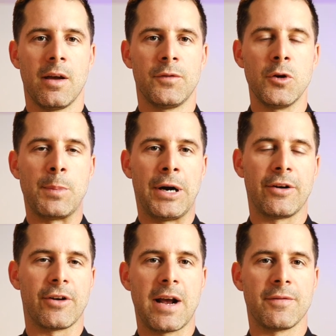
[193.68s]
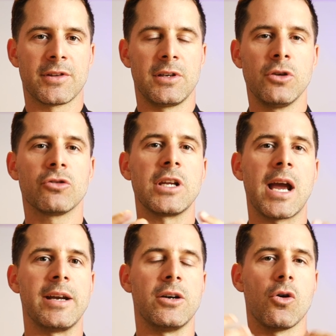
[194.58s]
a few paragraphs, usually
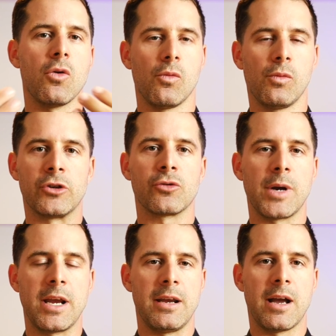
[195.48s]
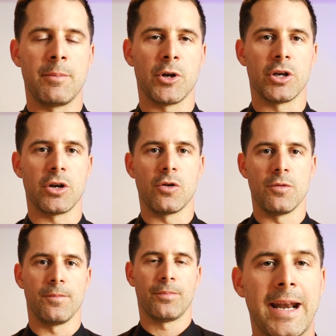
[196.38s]
I know which way I'm gonna
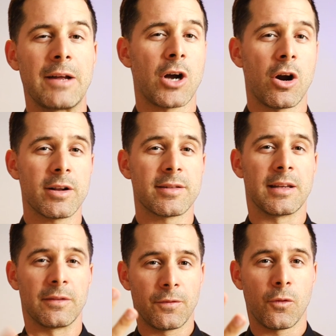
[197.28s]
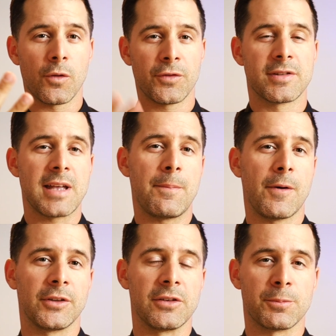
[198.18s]
go. And now the hardest and fourth step
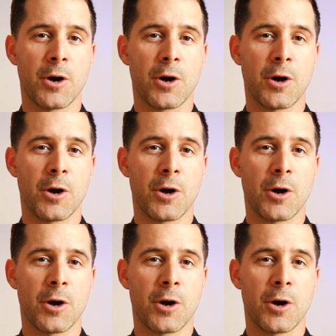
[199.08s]
of this